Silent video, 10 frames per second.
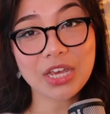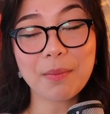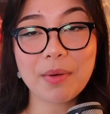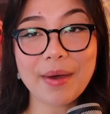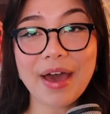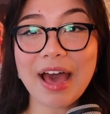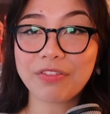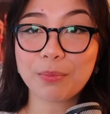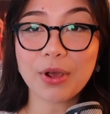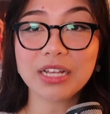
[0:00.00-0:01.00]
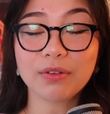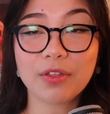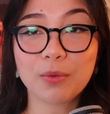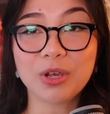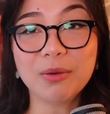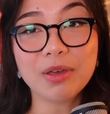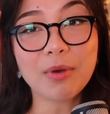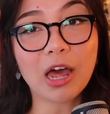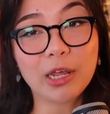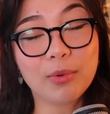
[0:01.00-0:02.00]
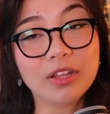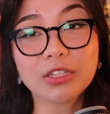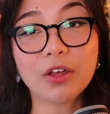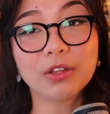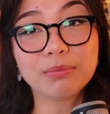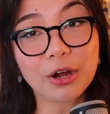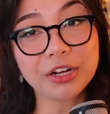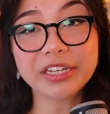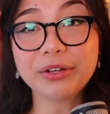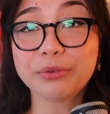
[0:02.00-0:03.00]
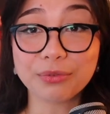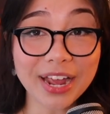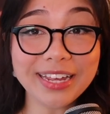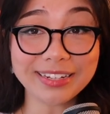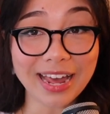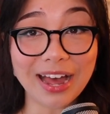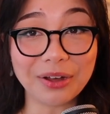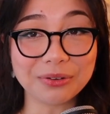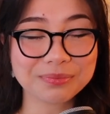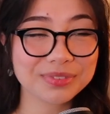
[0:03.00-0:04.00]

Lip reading: come at about half the price of other premium audio brands on the market right now.